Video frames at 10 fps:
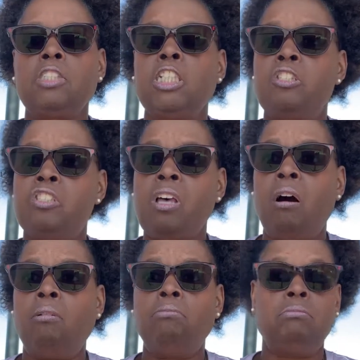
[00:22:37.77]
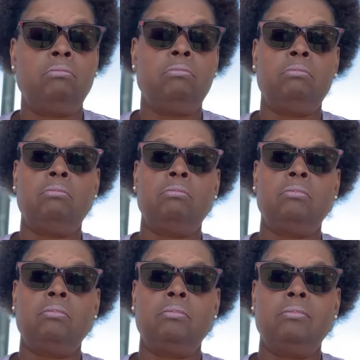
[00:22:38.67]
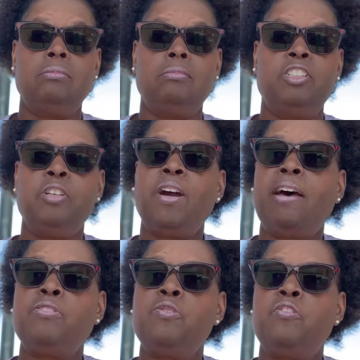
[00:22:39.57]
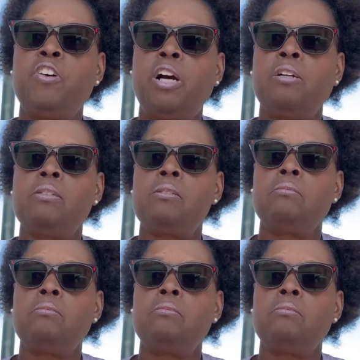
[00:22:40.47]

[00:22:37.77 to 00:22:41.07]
So, you have to first